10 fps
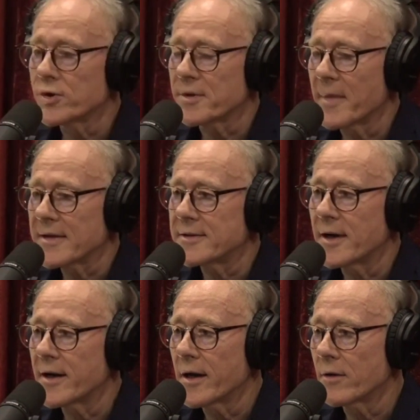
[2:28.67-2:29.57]
a mass
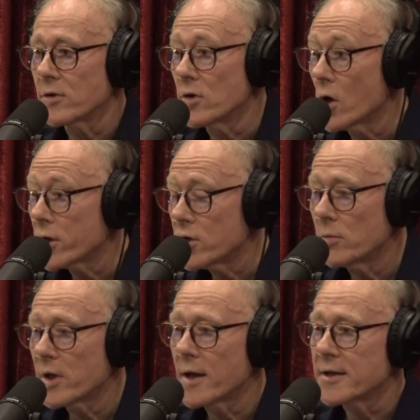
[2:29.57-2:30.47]
die-out? Not
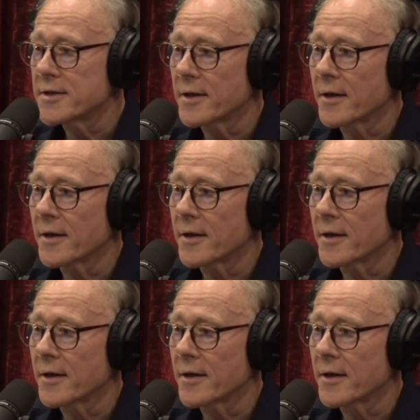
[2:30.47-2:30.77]
human hunting.